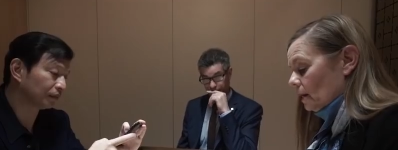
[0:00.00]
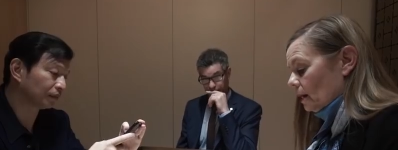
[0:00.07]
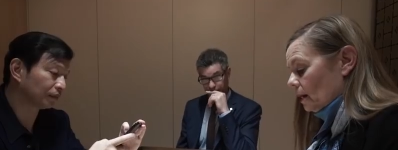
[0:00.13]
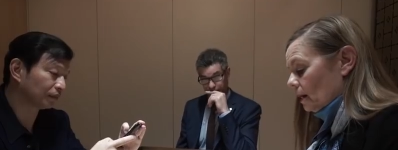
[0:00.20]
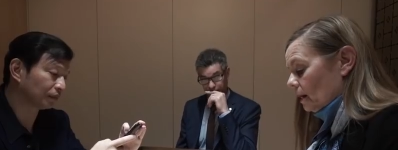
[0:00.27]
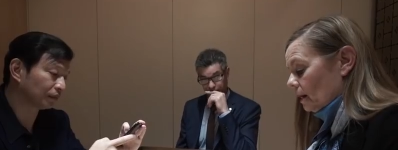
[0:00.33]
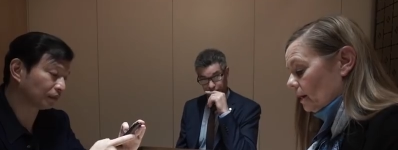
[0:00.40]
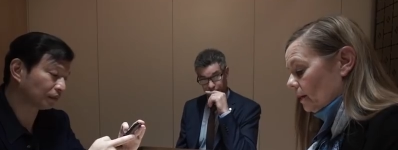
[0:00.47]

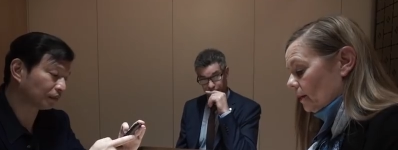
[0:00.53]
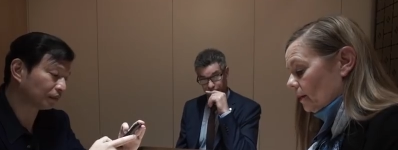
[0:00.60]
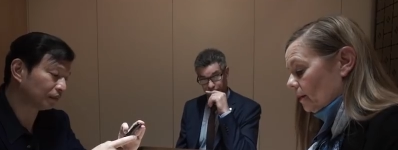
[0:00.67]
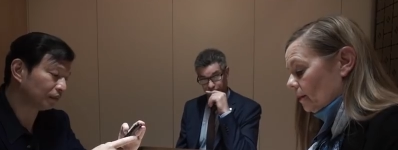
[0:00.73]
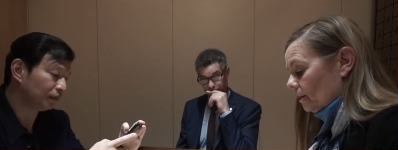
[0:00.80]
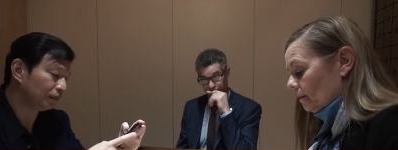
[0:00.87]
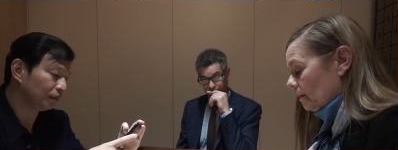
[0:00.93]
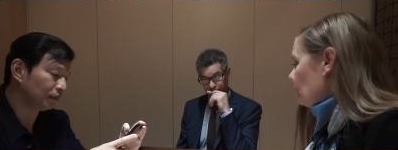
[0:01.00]

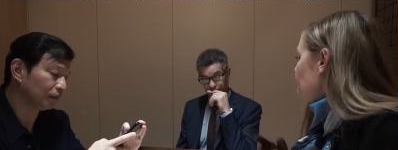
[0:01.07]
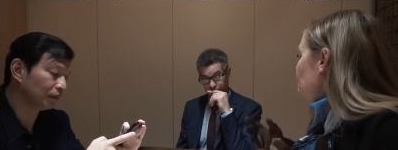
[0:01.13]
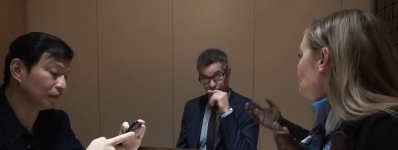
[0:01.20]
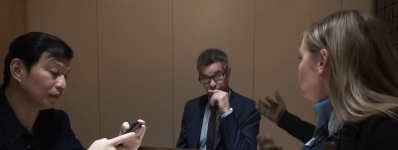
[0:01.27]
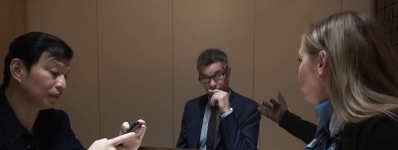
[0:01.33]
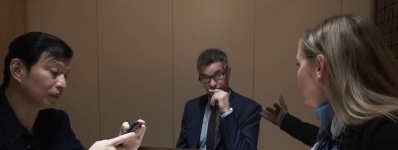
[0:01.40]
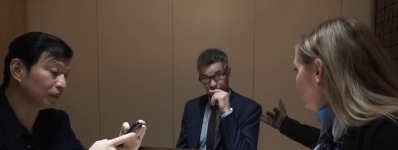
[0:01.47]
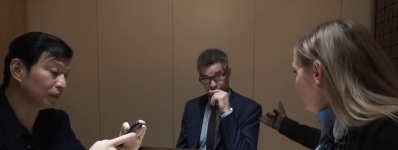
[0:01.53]
Speaker 1: Uh, a
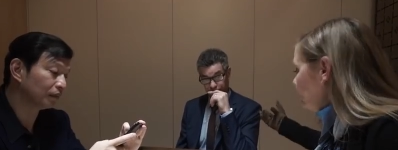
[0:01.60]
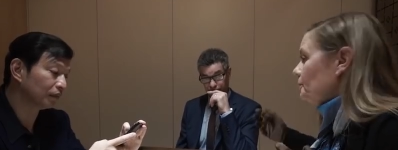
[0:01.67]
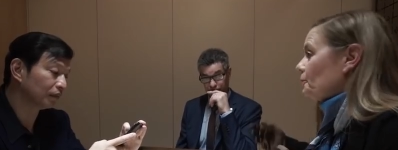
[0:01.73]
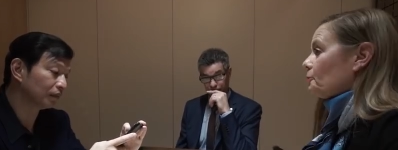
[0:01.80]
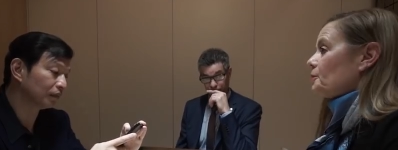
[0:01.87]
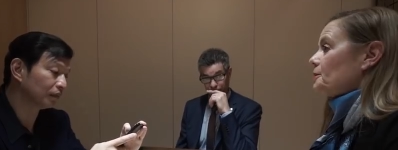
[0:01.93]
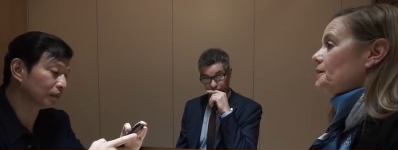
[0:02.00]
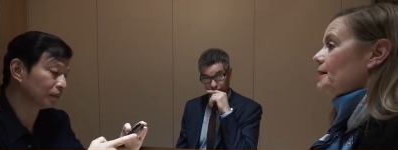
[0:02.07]
development of
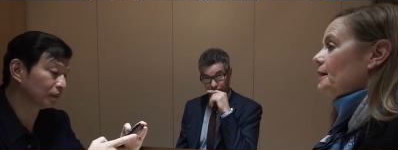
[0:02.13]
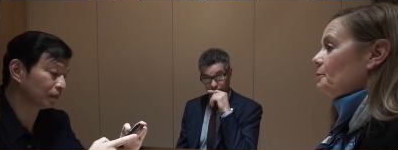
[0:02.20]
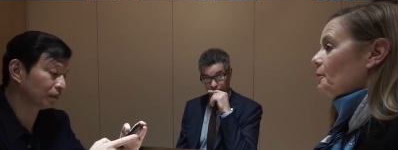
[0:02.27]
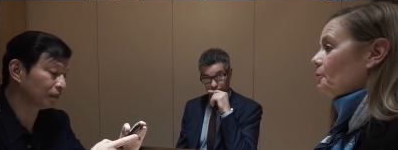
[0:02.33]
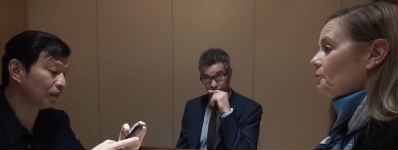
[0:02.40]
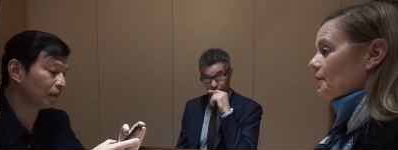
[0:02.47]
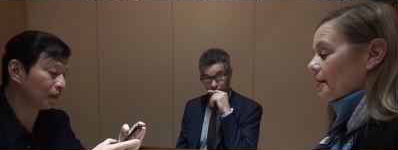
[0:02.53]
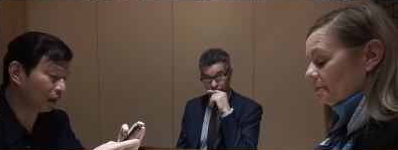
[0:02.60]
the team of
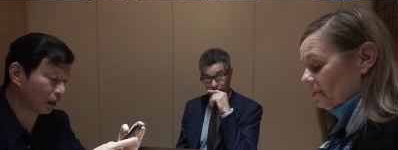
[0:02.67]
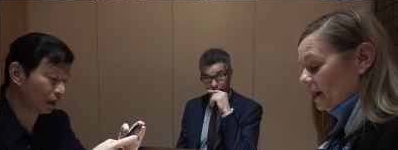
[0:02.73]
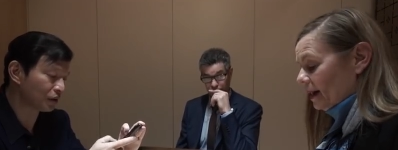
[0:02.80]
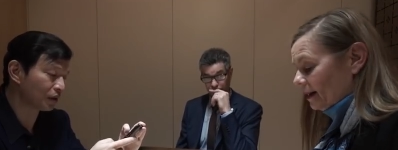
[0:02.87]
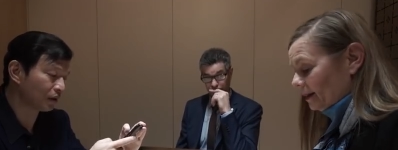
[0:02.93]
Philippe yes.